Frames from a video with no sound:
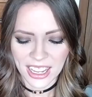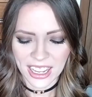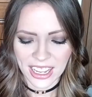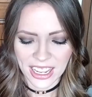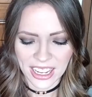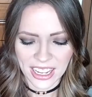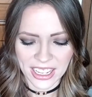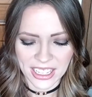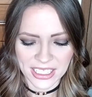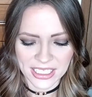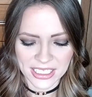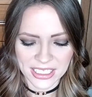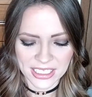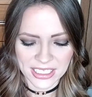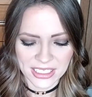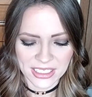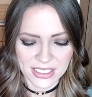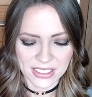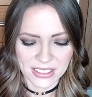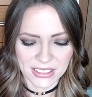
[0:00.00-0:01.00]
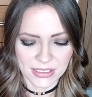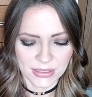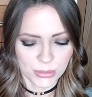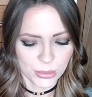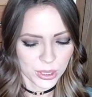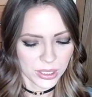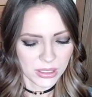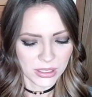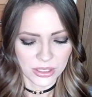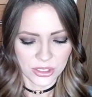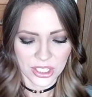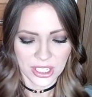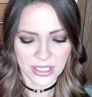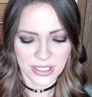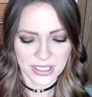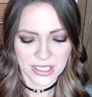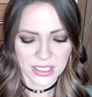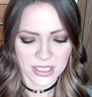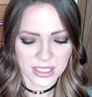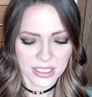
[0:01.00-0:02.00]
And when
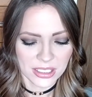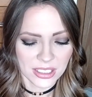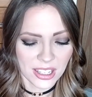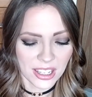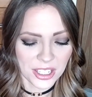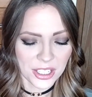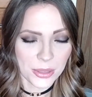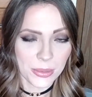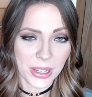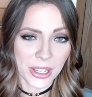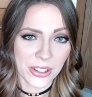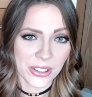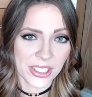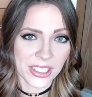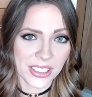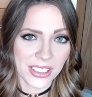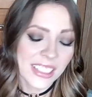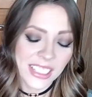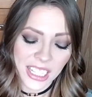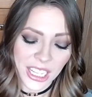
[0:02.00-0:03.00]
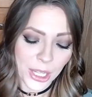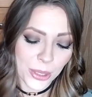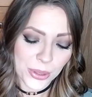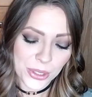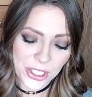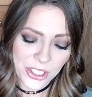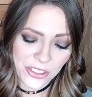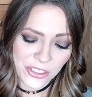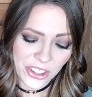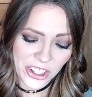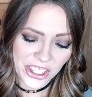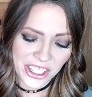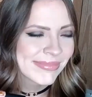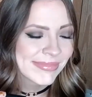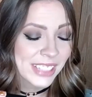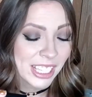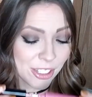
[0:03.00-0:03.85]
Jessica talked about it, I was converted.